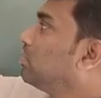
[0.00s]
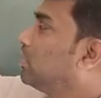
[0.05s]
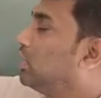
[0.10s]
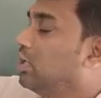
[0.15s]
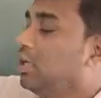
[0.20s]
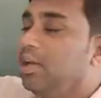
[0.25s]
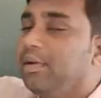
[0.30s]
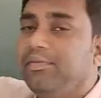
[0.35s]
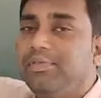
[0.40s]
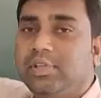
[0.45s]

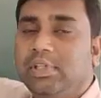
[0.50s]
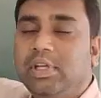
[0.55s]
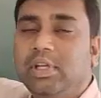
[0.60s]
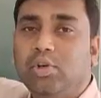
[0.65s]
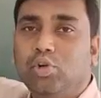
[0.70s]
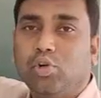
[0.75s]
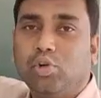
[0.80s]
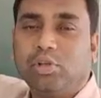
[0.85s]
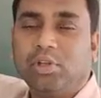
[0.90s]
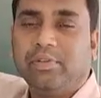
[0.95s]

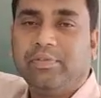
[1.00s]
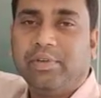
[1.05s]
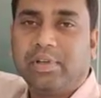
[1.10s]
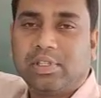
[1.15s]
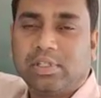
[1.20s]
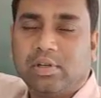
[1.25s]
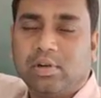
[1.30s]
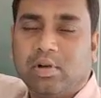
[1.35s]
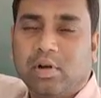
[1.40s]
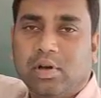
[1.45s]
TFC, total
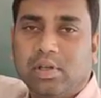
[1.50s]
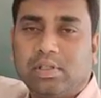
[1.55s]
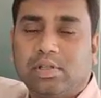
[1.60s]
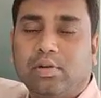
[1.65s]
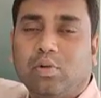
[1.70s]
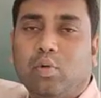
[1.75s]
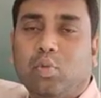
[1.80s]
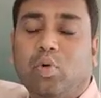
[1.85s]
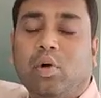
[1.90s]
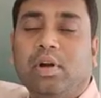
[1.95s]
fixed cost,
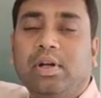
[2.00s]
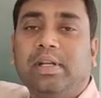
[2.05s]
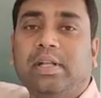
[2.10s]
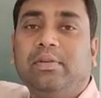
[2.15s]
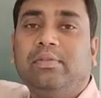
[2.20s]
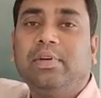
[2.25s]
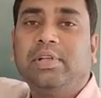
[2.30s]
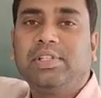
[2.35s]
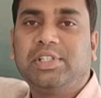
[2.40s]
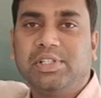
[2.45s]

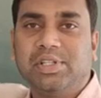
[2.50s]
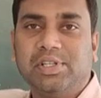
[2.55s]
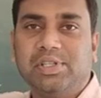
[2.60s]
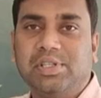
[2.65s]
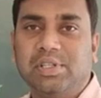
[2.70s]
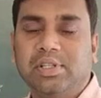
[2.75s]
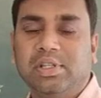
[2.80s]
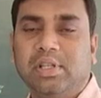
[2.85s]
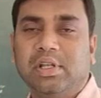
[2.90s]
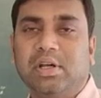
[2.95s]
whatever changes
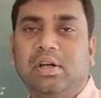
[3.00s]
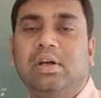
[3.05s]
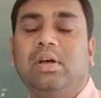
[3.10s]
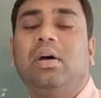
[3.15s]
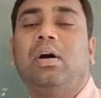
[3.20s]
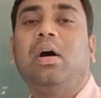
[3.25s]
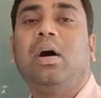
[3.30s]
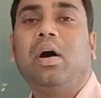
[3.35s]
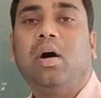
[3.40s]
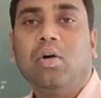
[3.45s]
in
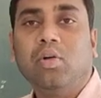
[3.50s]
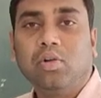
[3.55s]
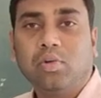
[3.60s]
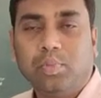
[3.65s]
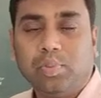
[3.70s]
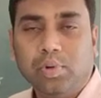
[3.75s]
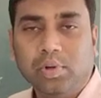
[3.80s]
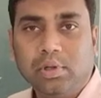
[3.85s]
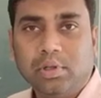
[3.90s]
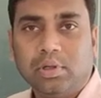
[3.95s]
the
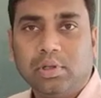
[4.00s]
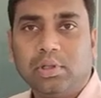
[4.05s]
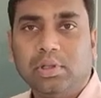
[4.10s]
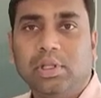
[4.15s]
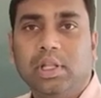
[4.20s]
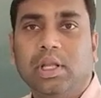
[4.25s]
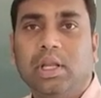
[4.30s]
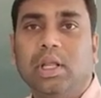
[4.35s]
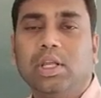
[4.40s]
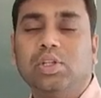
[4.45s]
output,
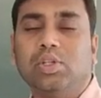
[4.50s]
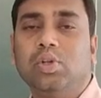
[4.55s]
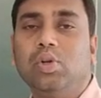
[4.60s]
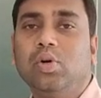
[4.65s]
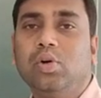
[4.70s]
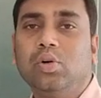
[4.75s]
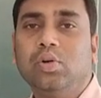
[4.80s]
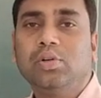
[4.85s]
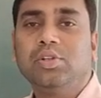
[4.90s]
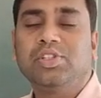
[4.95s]
there is
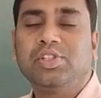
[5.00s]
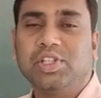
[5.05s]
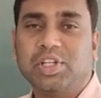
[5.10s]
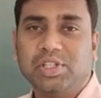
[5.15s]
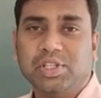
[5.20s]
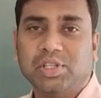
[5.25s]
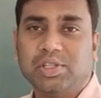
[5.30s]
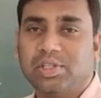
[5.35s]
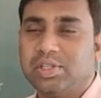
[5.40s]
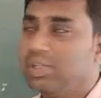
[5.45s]
no
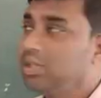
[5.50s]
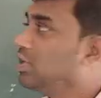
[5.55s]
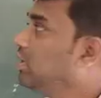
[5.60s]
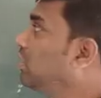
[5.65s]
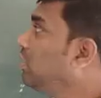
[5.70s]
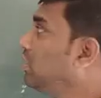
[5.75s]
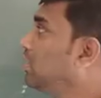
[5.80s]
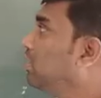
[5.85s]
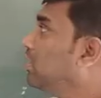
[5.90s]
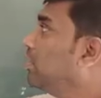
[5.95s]
changes in
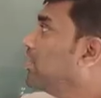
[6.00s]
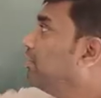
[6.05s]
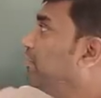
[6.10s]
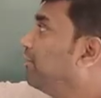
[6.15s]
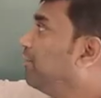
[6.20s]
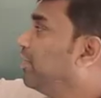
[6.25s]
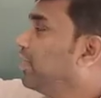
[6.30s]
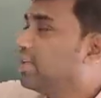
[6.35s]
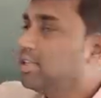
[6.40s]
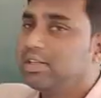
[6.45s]
the
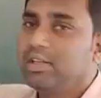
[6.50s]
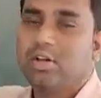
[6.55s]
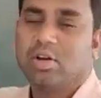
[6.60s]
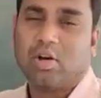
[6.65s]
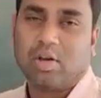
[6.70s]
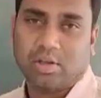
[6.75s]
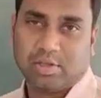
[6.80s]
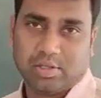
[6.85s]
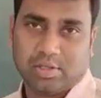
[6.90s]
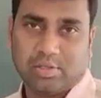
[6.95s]
fixed
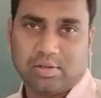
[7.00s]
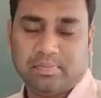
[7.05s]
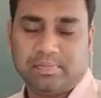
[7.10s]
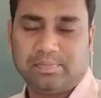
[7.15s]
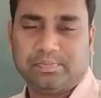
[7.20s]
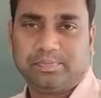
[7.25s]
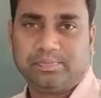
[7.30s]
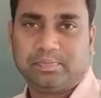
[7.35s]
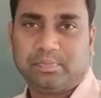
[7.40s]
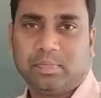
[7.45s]
cost.
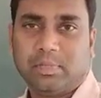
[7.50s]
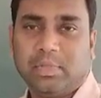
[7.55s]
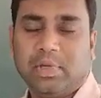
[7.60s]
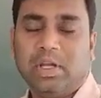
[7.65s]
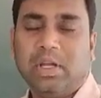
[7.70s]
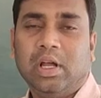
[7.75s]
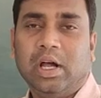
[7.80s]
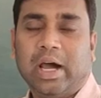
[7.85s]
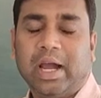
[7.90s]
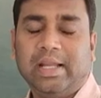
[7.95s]

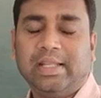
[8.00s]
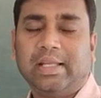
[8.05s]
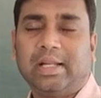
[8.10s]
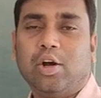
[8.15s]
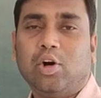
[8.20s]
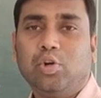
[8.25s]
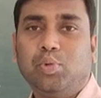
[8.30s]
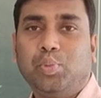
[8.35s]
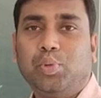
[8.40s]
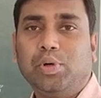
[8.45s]
Either
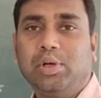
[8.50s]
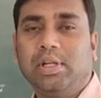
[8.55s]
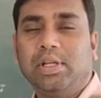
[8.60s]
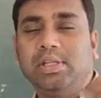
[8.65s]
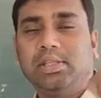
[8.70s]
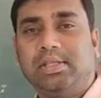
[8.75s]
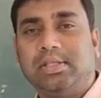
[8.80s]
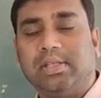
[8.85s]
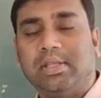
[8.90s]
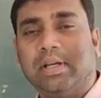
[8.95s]
output
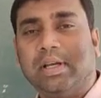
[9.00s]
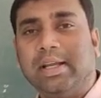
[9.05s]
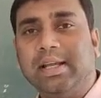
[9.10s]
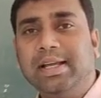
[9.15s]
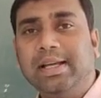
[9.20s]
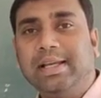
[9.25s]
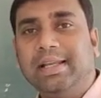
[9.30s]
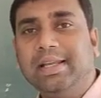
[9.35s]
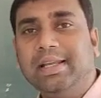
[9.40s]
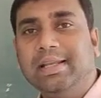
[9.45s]
is
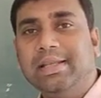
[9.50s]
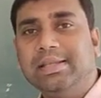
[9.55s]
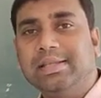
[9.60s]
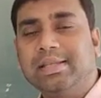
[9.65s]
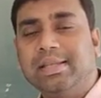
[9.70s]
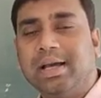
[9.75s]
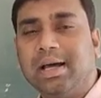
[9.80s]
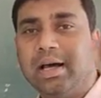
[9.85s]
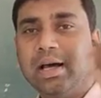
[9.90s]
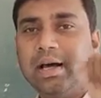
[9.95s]

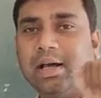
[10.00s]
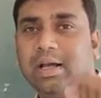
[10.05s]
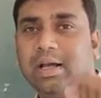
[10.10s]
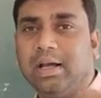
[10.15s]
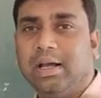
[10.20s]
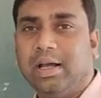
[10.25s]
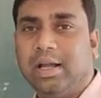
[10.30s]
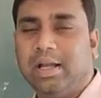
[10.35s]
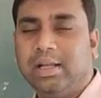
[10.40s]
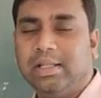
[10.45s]
increased,
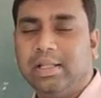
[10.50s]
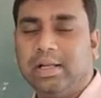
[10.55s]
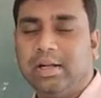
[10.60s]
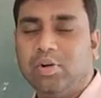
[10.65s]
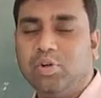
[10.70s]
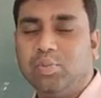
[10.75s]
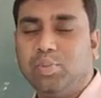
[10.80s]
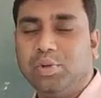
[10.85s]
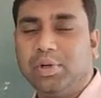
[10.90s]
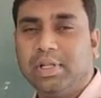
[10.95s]
either
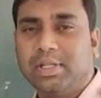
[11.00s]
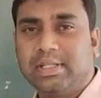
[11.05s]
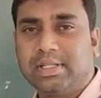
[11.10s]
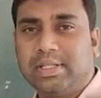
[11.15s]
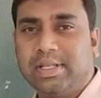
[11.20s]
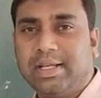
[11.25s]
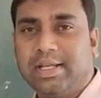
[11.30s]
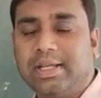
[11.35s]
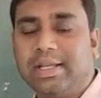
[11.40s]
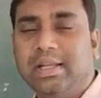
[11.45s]
output is
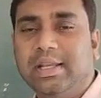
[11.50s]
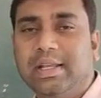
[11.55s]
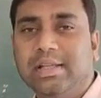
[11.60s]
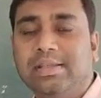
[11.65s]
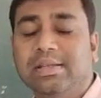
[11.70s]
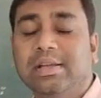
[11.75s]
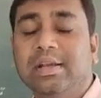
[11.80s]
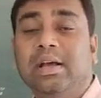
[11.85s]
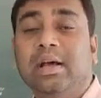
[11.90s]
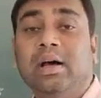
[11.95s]

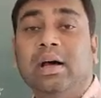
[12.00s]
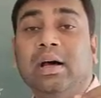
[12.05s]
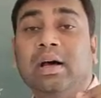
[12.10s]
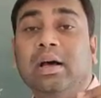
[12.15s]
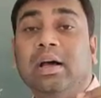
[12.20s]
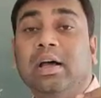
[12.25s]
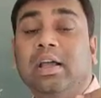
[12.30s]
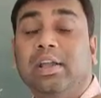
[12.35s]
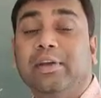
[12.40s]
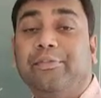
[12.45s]
decreased.
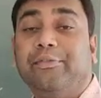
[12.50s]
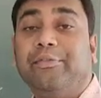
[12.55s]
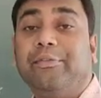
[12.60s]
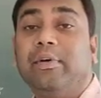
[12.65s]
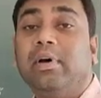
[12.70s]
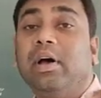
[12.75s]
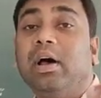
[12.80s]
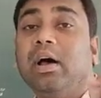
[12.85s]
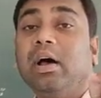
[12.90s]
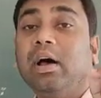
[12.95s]

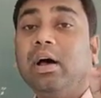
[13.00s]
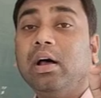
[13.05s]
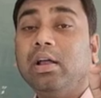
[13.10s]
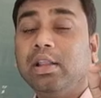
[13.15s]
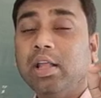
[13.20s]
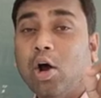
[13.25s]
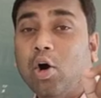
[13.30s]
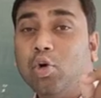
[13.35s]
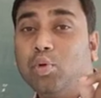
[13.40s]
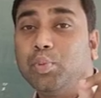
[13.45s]
If
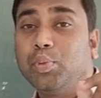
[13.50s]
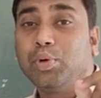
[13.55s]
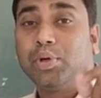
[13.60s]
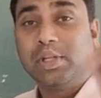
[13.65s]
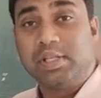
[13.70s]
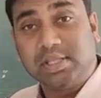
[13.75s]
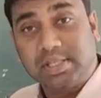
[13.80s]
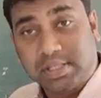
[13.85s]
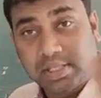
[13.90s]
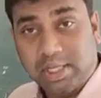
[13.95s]
the output
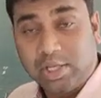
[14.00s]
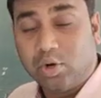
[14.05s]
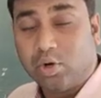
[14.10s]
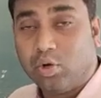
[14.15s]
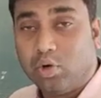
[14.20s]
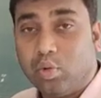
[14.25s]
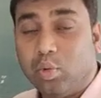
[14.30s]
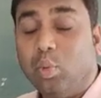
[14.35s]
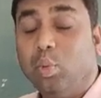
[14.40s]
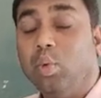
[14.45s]
is
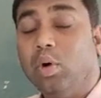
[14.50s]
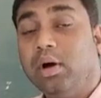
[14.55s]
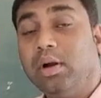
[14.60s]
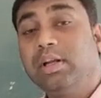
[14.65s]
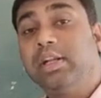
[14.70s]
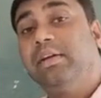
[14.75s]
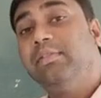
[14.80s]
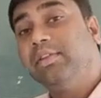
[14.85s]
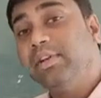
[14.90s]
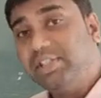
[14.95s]
zero,
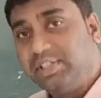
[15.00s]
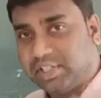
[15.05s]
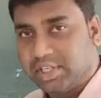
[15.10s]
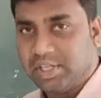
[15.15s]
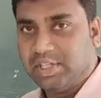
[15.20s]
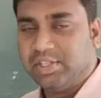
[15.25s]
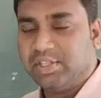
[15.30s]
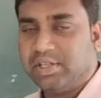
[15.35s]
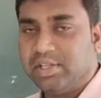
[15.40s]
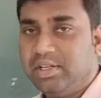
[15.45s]
whatever
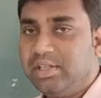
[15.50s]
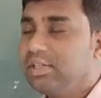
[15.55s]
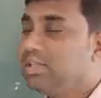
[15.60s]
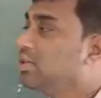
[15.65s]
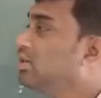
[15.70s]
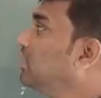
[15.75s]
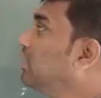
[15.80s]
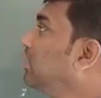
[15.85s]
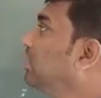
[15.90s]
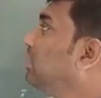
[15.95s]

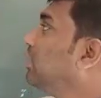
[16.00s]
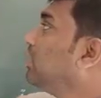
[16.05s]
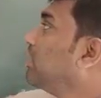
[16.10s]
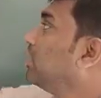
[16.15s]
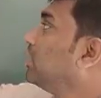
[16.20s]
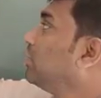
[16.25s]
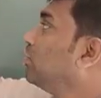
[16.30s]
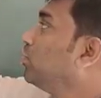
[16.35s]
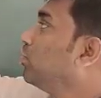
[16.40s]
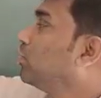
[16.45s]
changes,
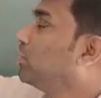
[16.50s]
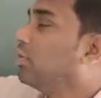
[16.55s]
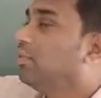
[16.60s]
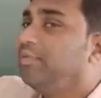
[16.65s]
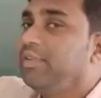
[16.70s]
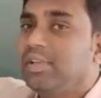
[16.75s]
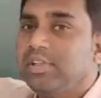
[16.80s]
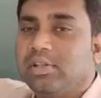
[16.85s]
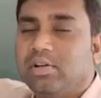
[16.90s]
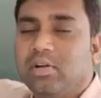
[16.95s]
total
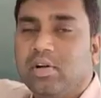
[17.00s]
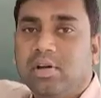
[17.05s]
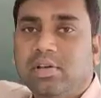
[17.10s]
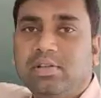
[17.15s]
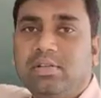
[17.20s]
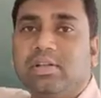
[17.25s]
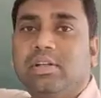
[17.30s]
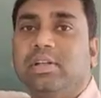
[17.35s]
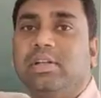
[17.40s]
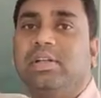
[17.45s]
fixed
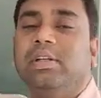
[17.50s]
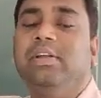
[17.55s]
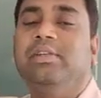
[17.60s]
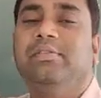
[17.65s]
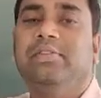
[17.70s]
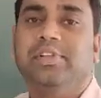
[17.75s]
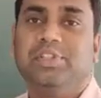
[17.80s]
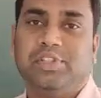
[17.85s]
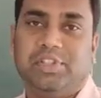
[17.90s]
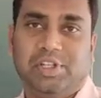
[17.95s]
cost never